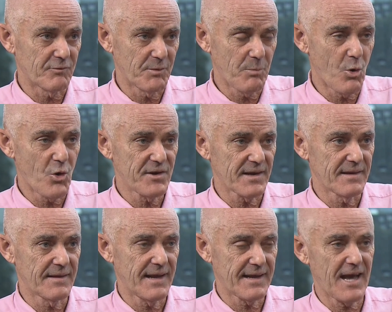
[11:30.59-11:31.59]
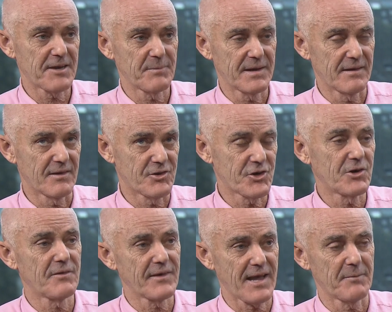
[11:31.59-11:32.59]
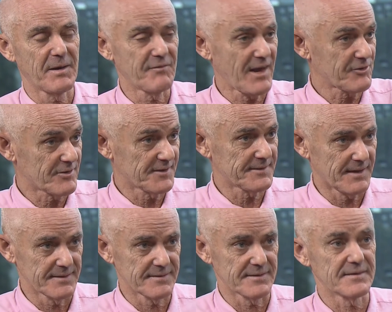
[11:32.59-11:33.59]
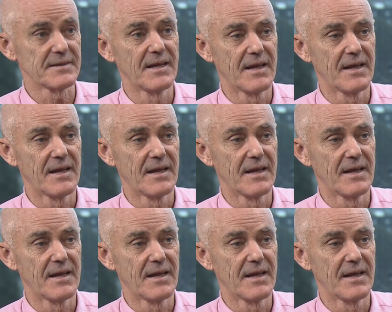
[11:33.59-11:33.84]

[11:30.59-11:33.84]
report in the Journal of Academy of Natural Sciences